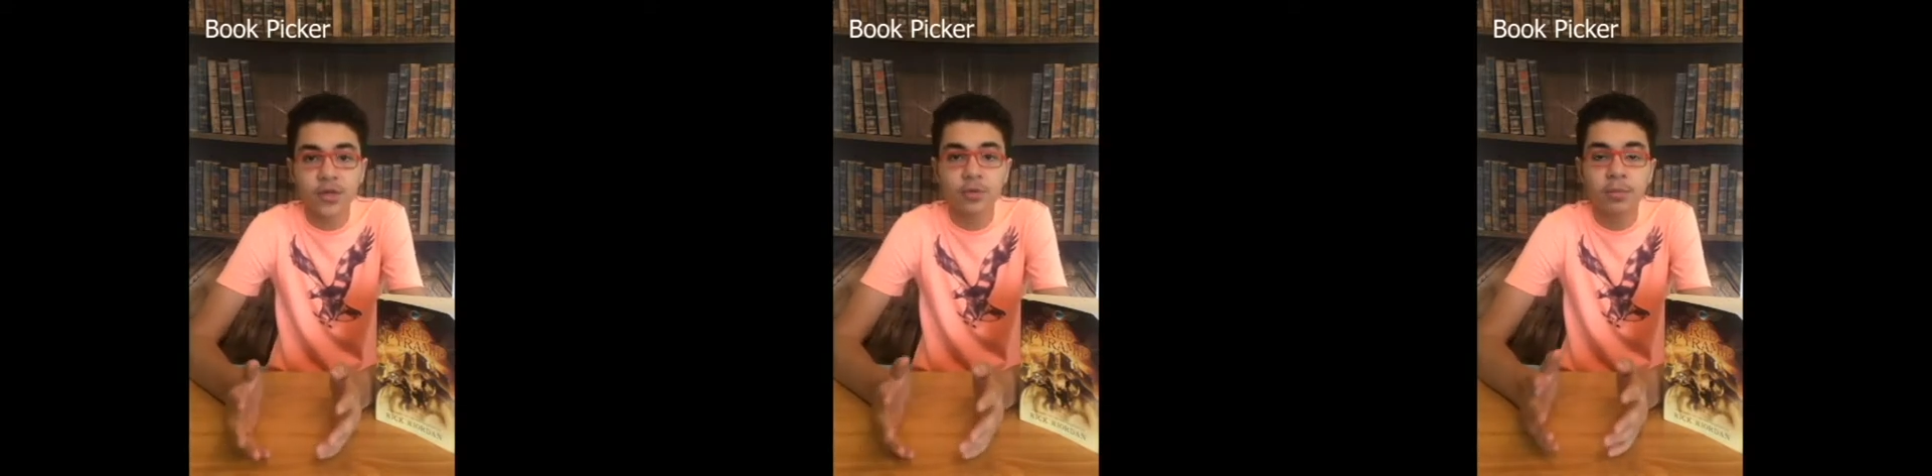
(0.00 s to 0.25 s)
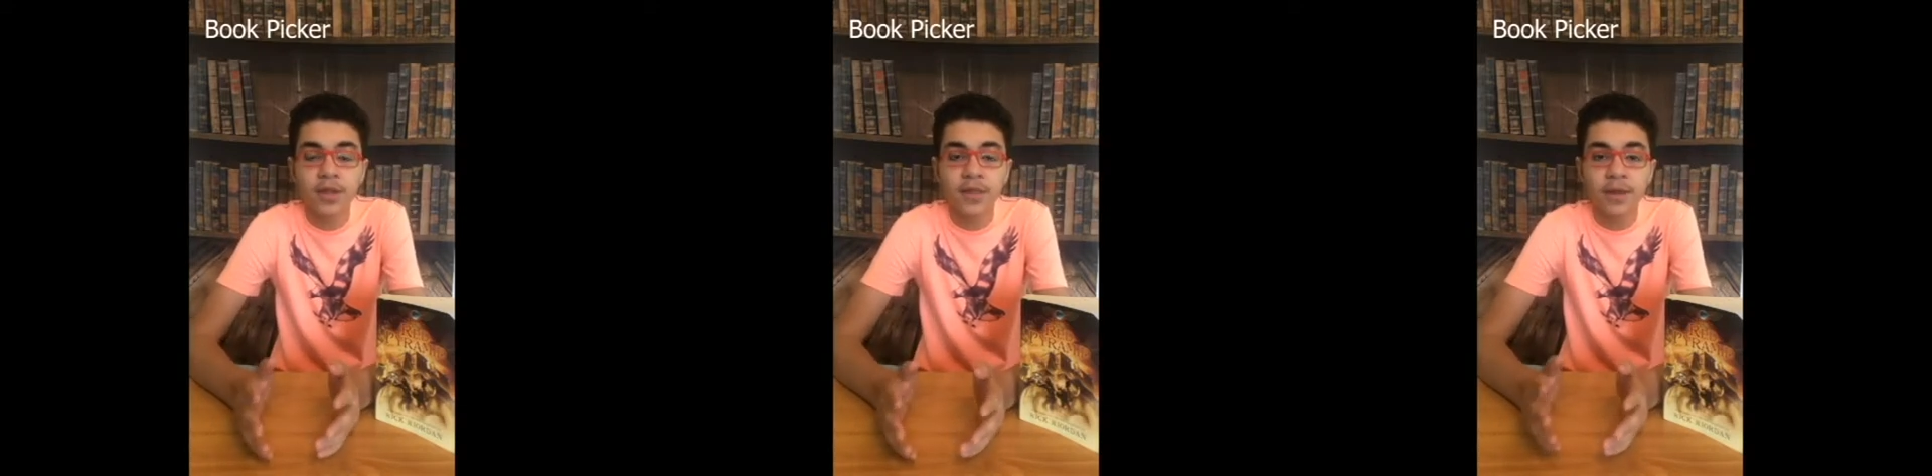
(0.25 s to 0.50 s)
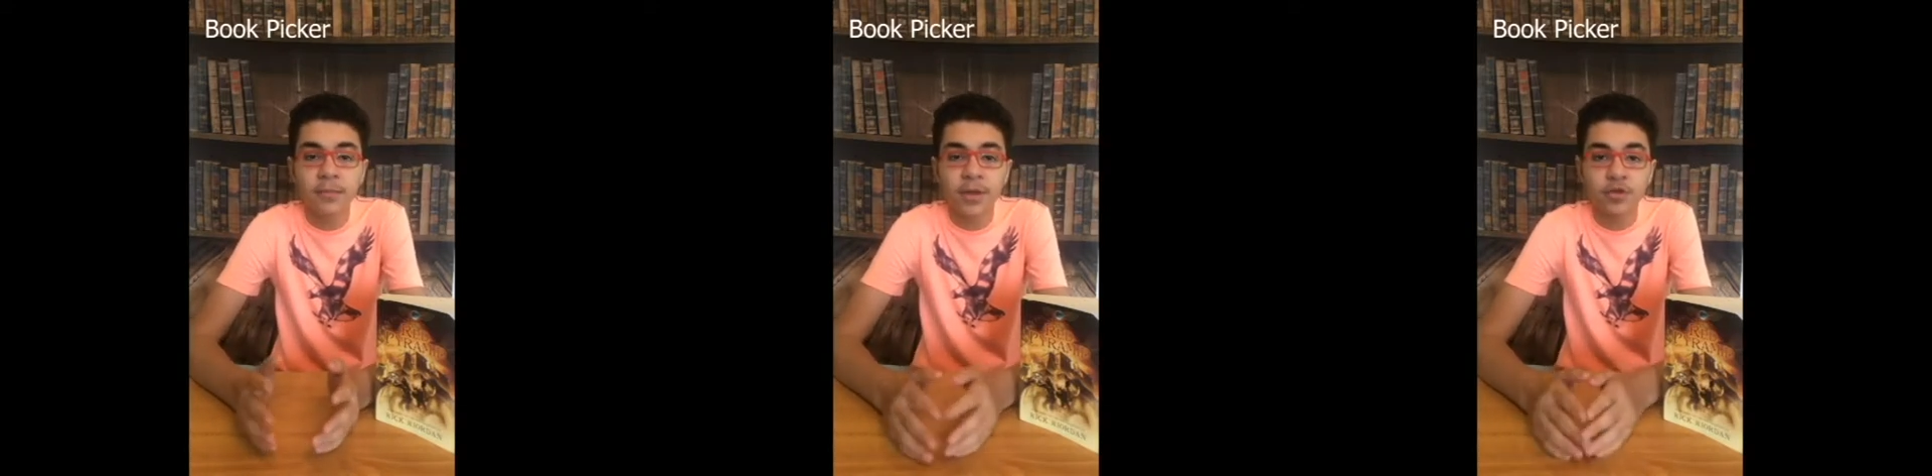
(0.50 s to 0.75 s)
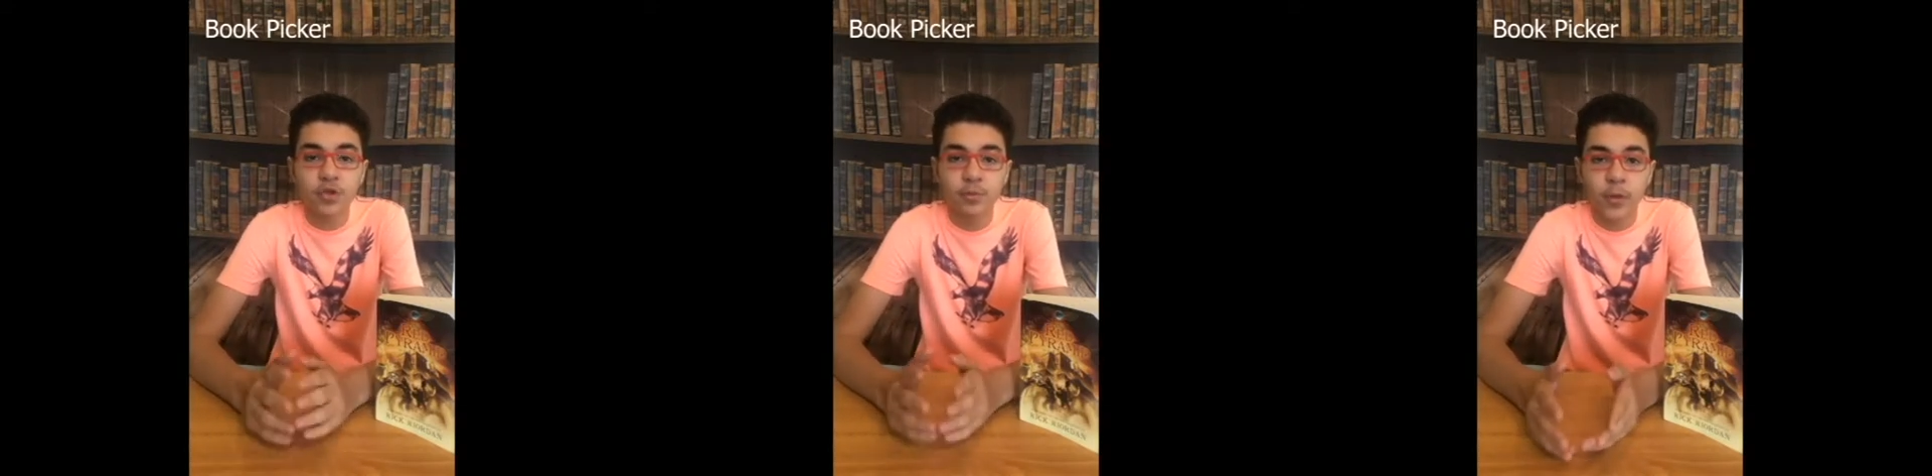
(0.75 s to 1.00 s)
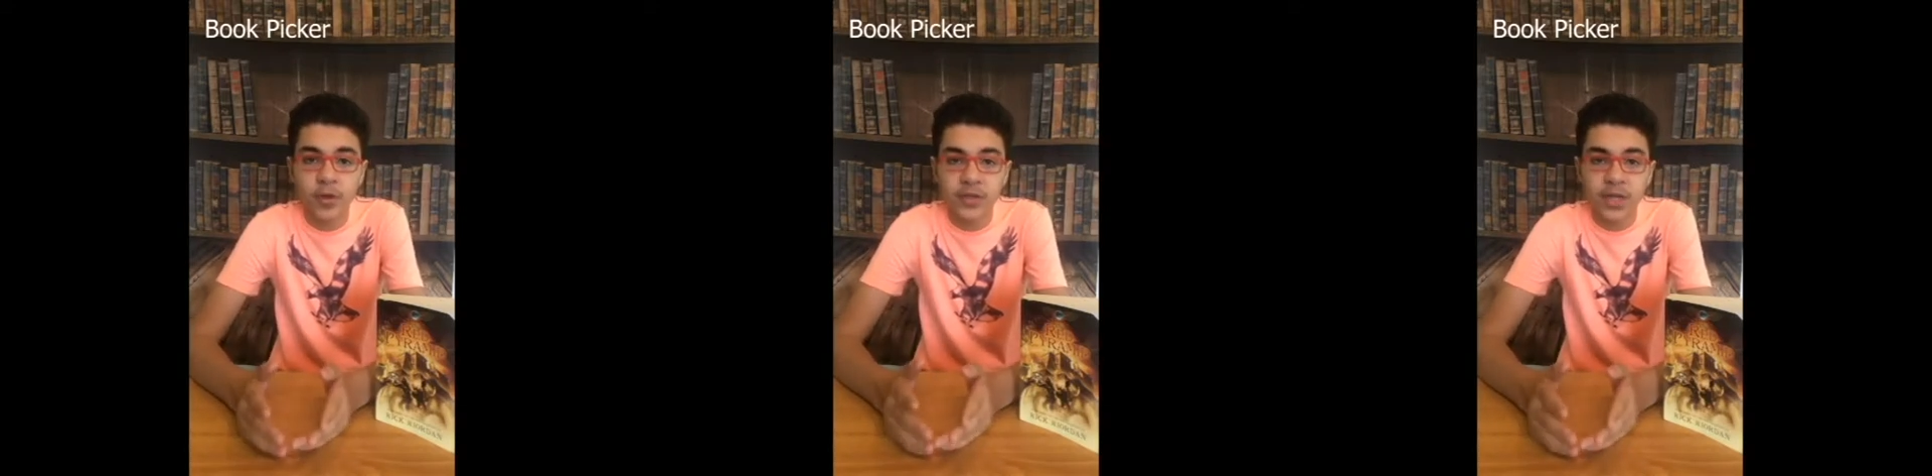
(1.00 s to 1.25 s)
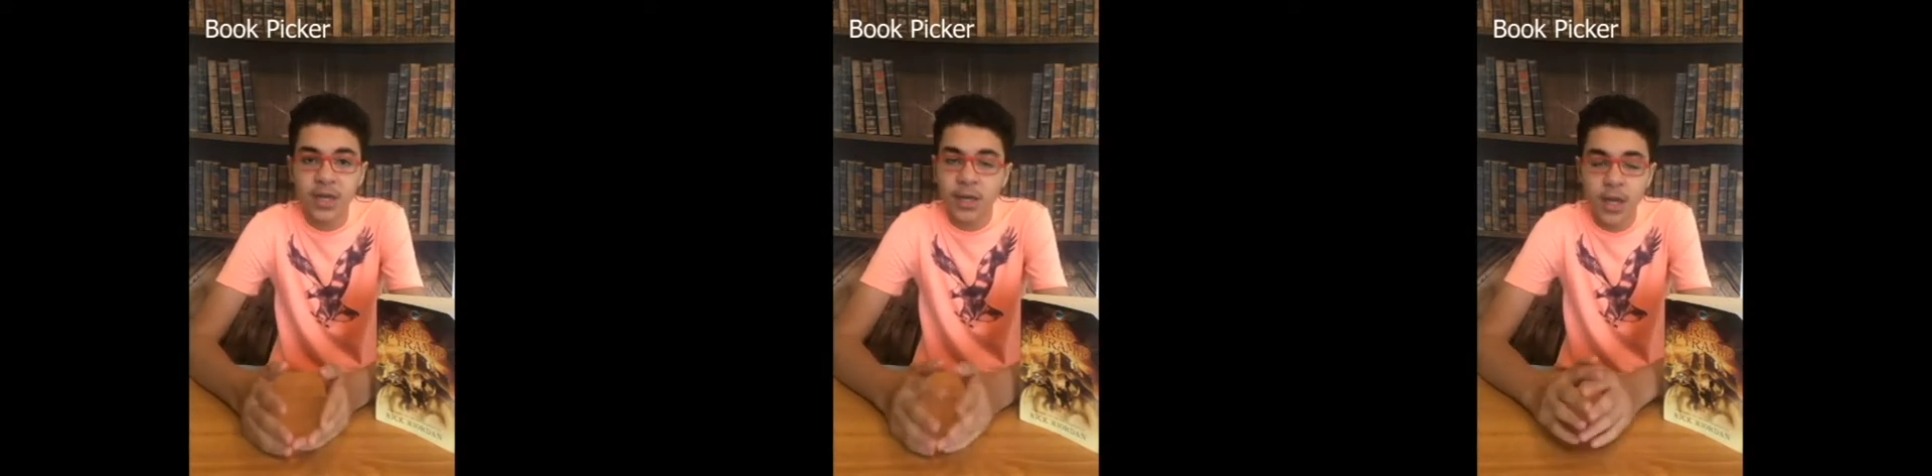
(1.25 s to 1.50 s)
but the man responds
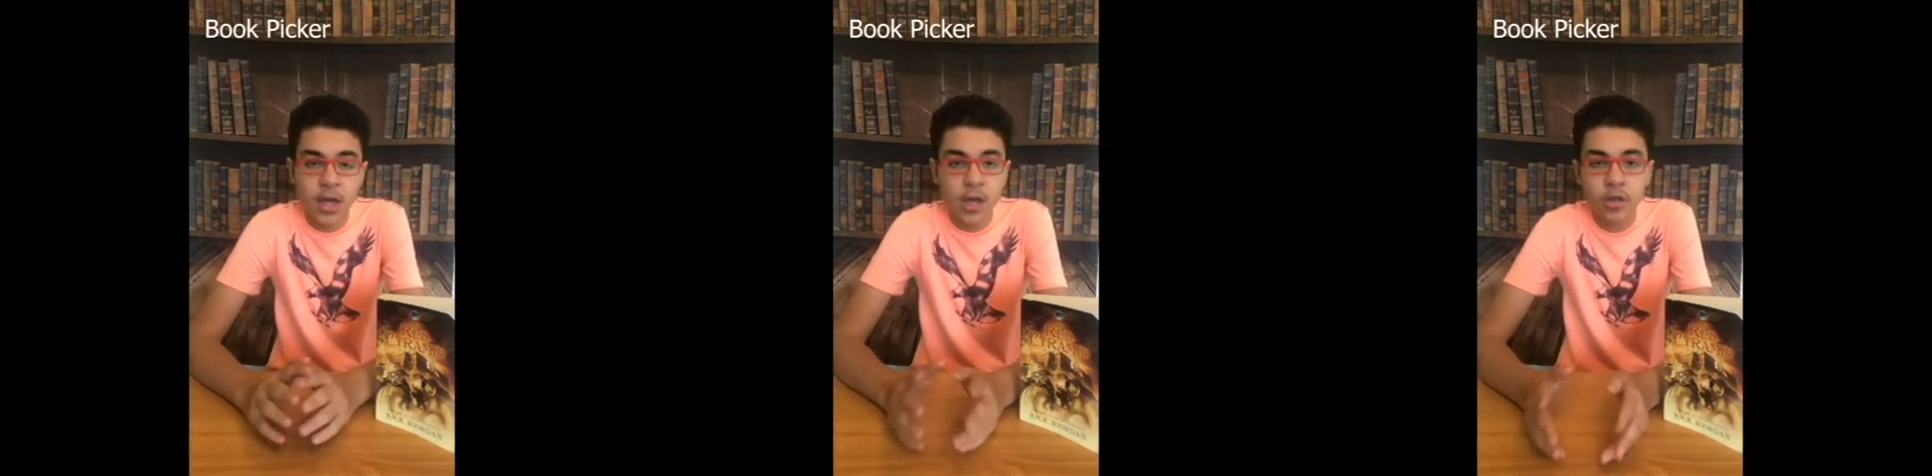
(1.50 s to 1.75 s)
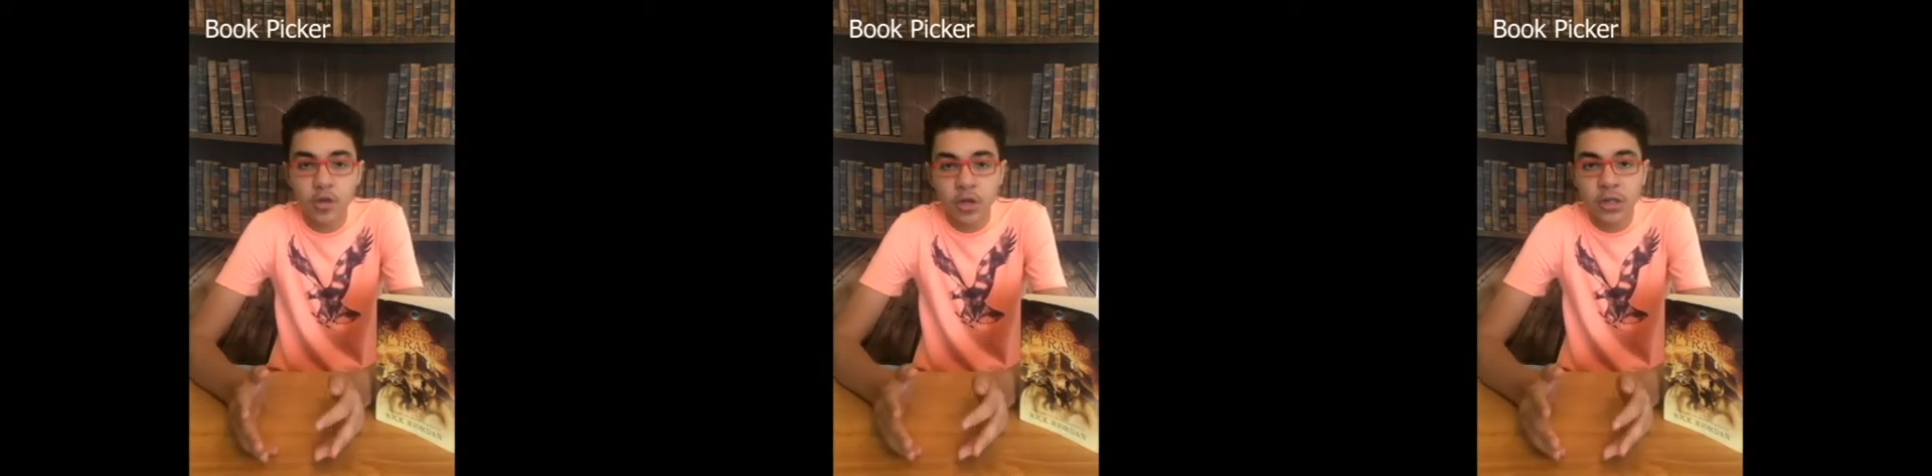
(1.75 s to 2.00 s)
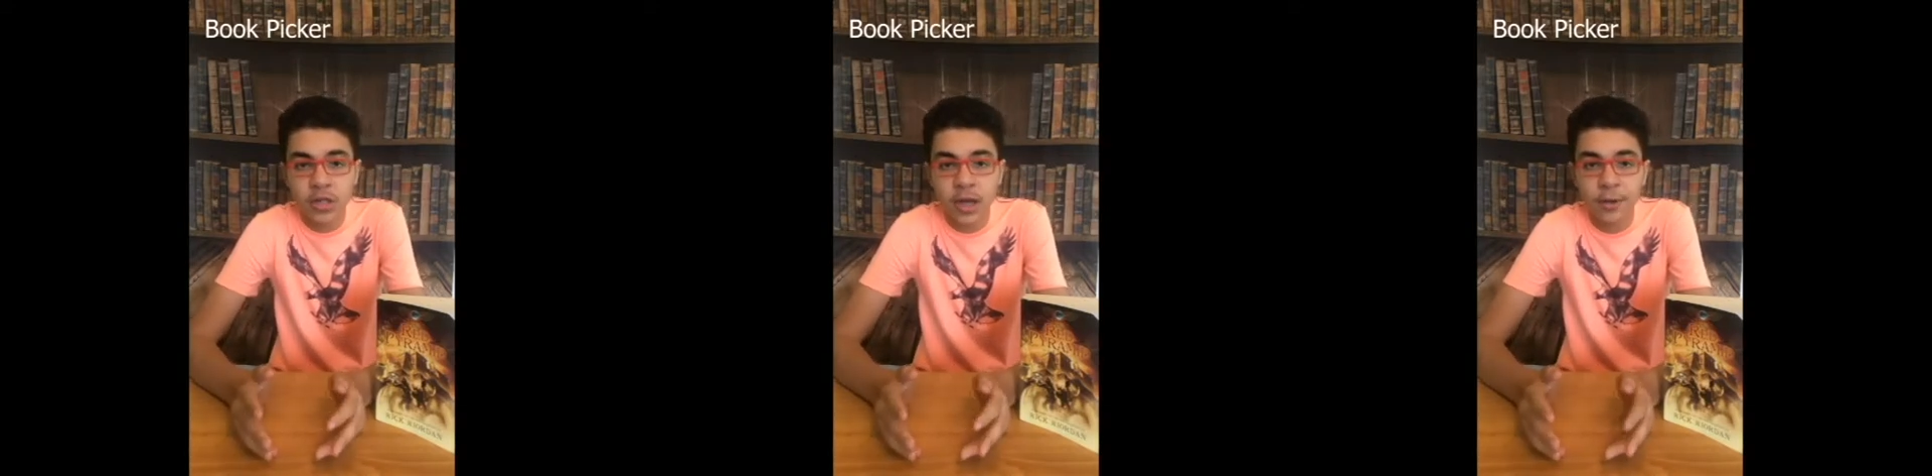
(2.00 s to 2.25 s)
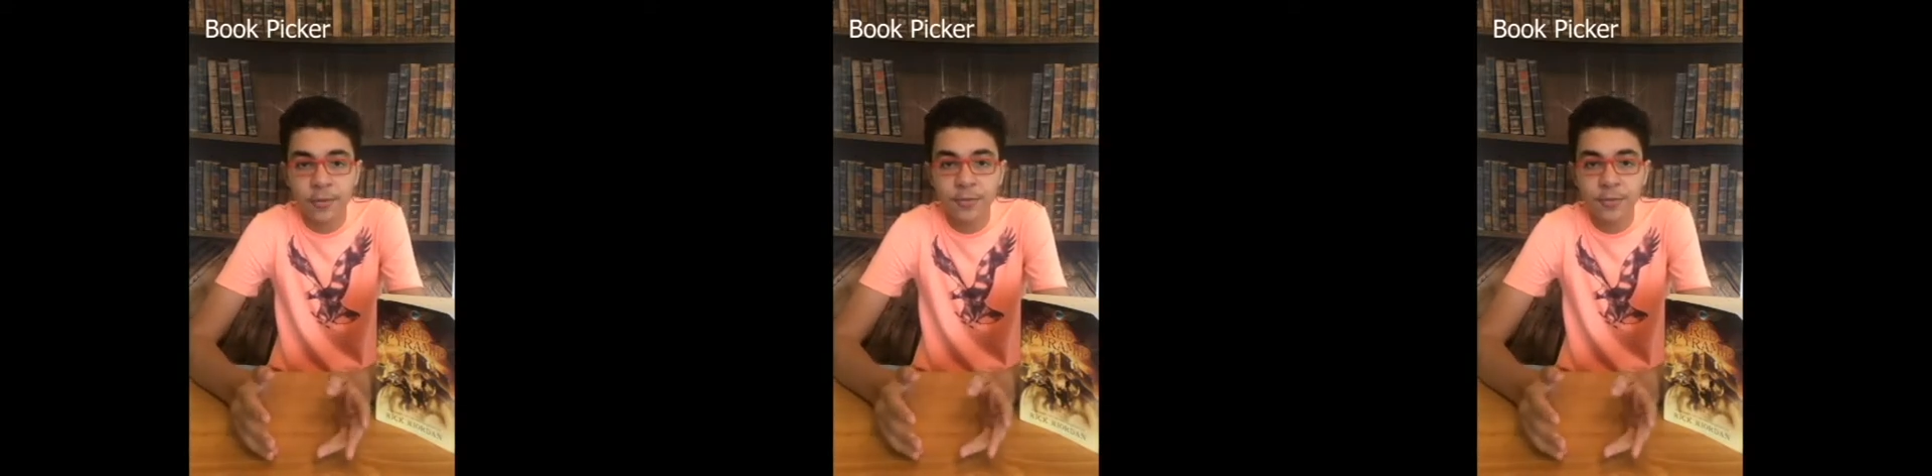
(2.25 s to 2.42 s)
saying, "Not now."